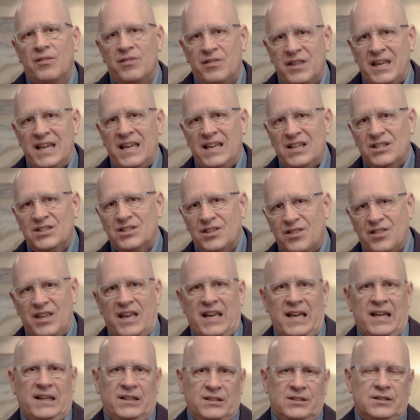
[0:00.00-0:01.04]
these
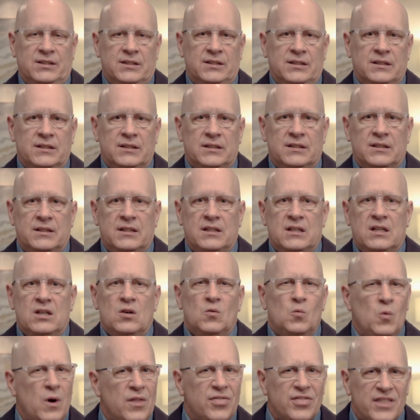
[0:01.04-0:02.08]
things.
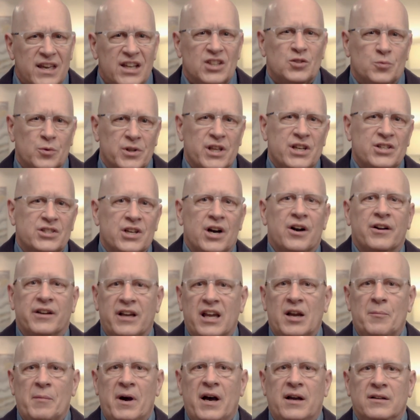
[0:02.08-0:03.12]
What things were they
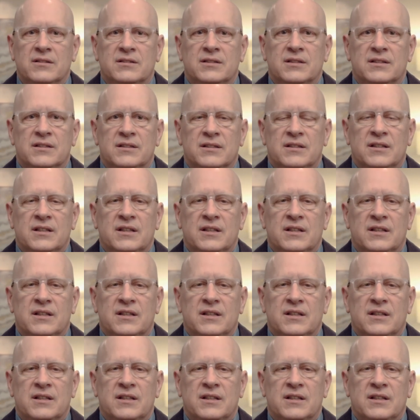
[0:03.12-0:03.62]
talking about?